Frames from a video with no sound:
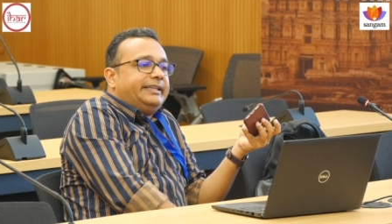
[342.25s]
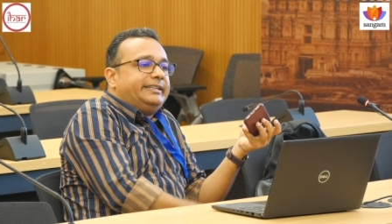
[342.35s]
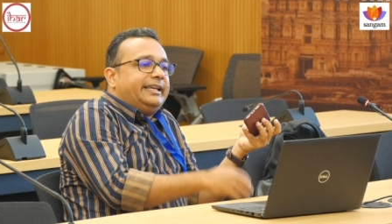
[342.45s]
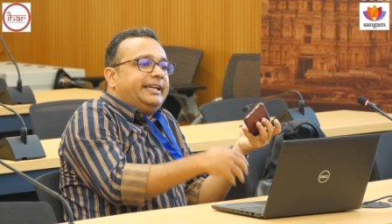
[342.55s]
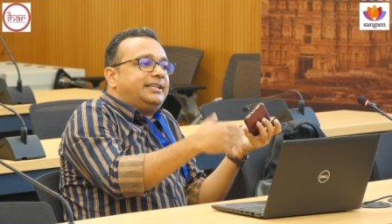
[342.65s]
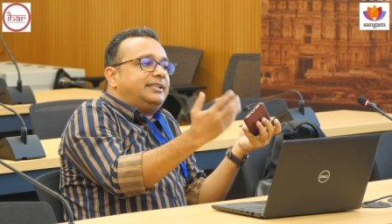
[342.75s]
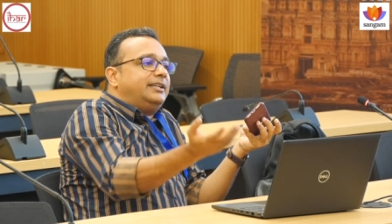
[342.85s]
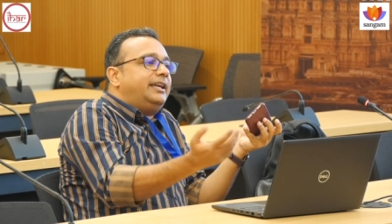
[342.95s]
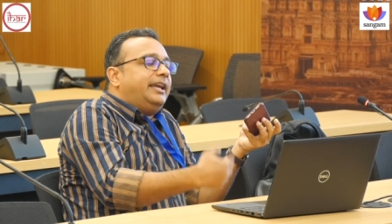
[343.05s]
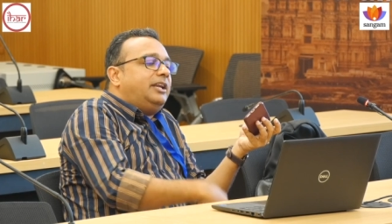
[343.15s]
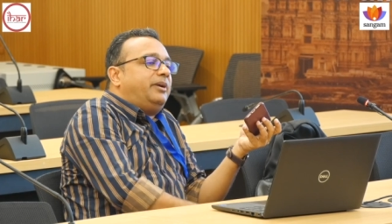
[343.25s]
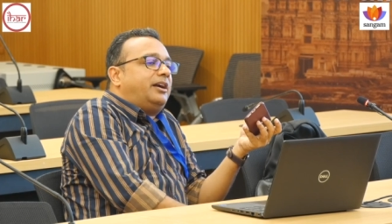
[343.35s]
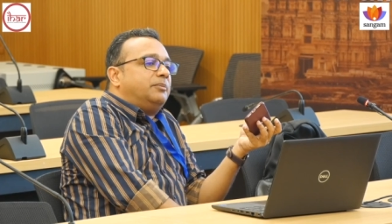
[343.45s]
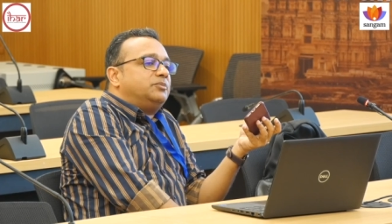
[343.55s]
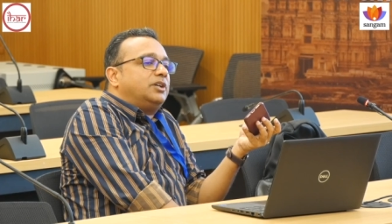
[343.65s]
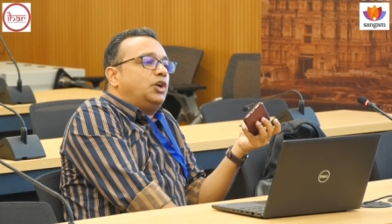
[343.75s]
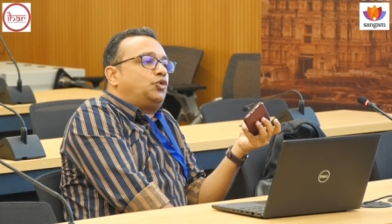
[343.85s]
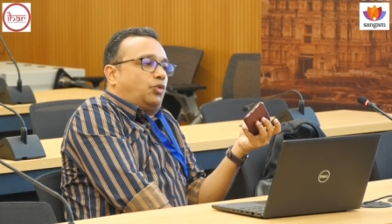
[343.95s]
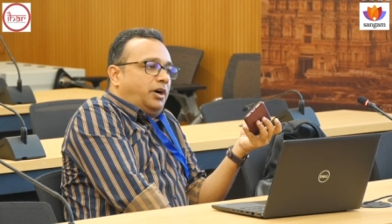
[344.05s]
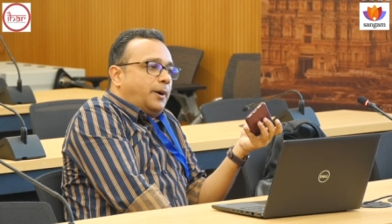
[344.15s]
It it it becomes
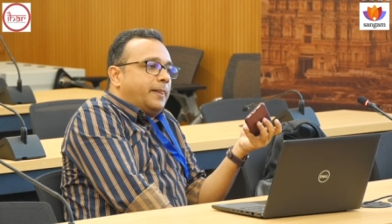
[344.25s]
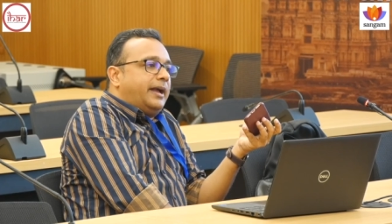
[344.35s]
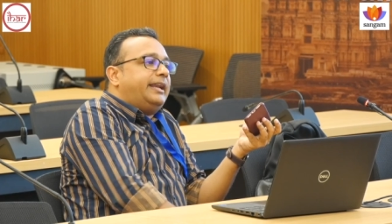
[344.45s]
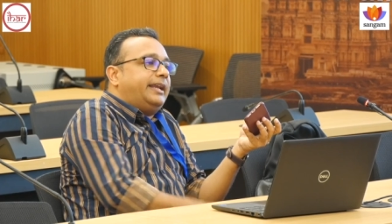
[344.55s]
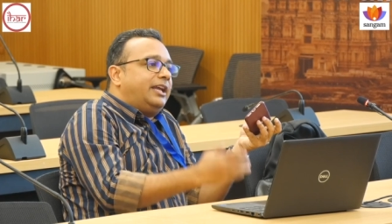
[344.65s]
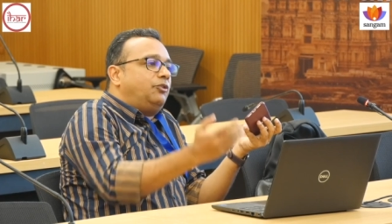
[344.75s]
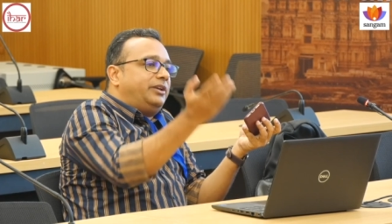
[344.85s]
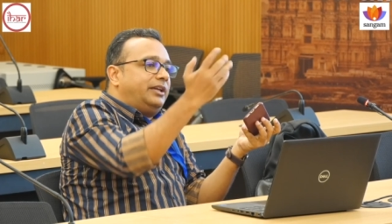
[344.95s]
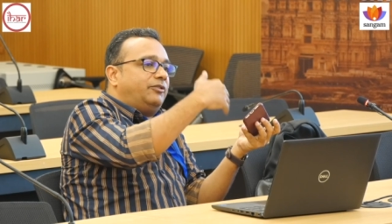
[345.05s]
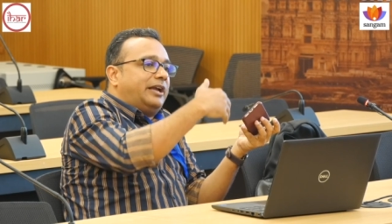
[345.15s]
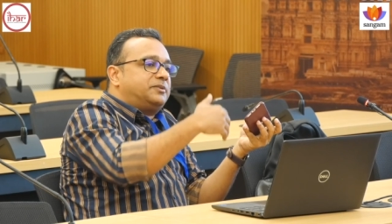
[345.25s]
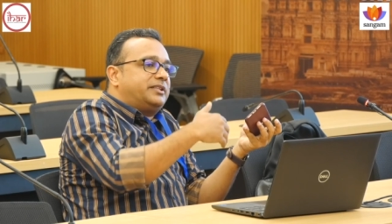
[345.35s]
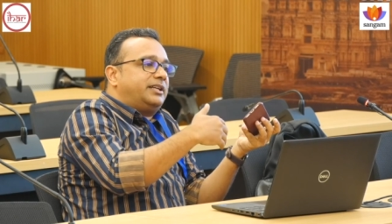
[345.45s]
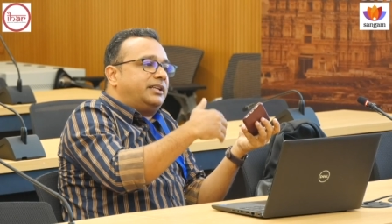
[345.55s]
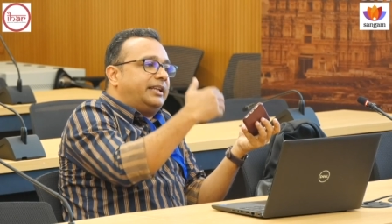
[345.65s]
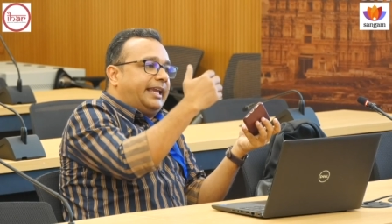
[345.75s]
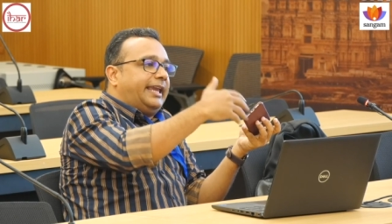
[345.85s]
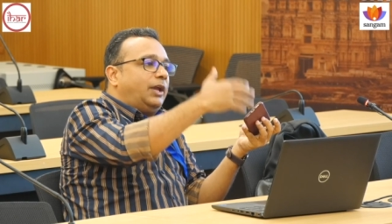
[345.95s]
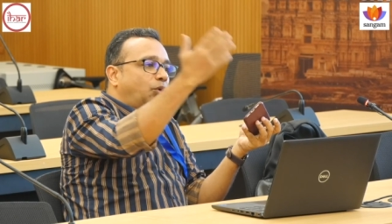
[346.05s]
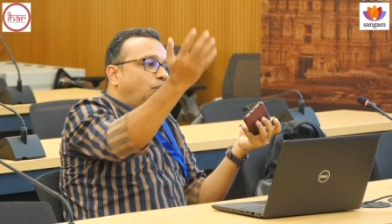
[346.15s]
schwa, and again we we have seen that the
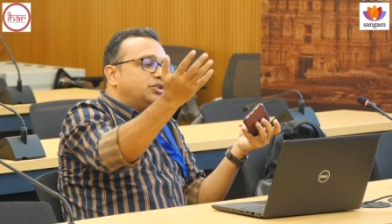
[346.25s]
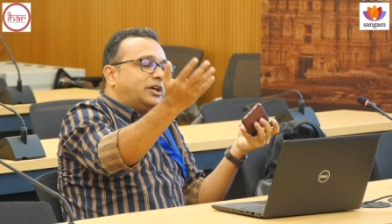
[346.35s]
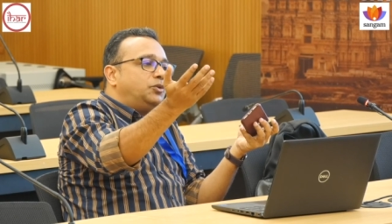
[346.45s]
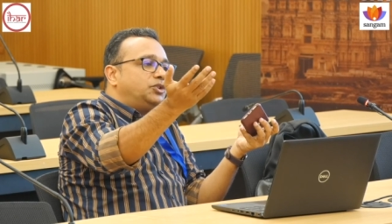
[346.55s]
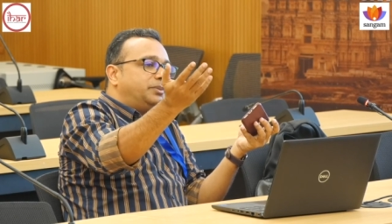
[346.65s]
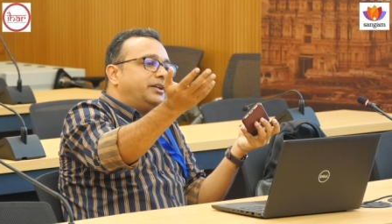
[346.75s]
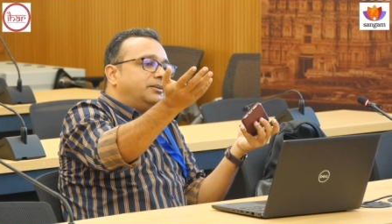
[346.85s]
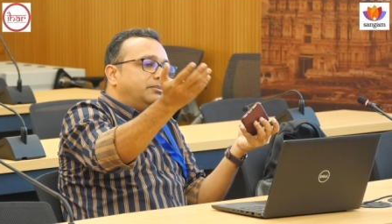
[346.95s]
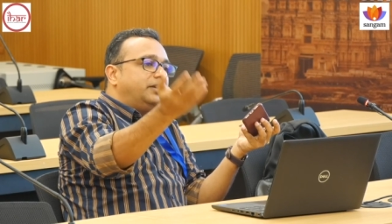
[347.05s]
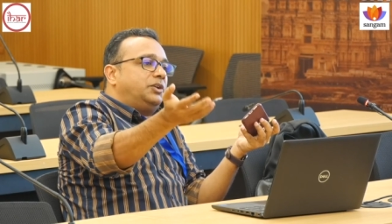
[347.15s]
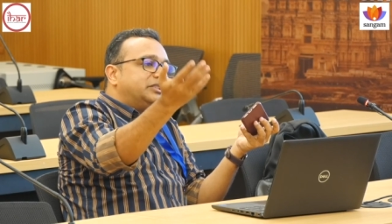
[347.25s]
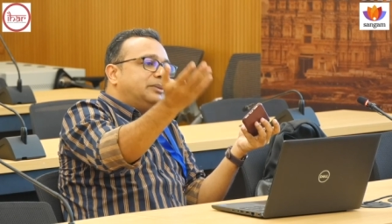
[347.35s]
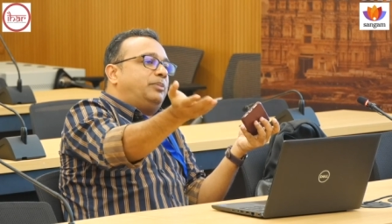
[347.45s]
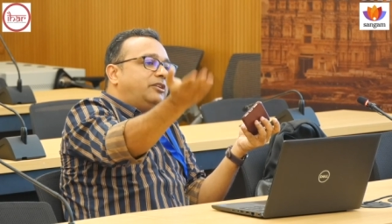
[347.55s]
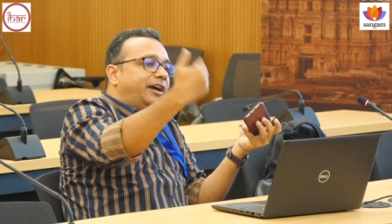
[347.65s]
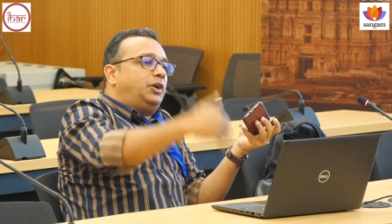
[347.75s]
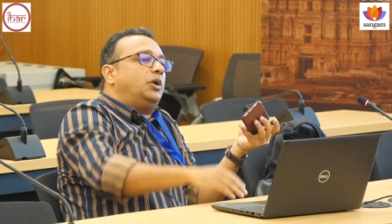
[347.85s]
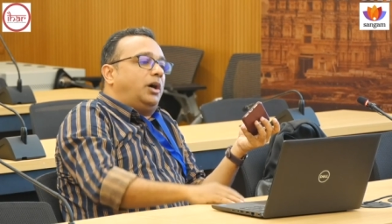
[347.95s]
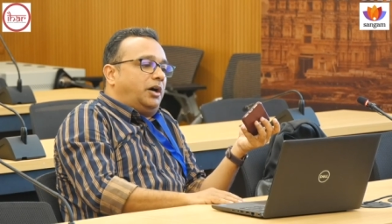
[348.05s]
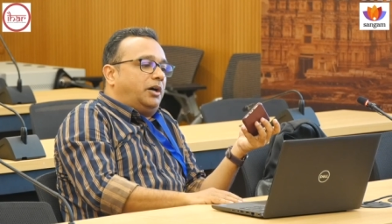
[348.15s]
a o sounds become you know simplified
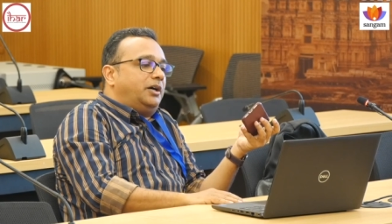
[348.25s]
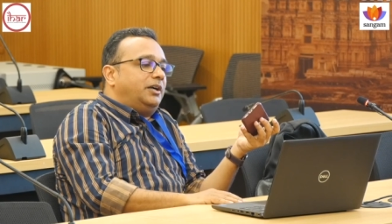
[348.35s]
to a.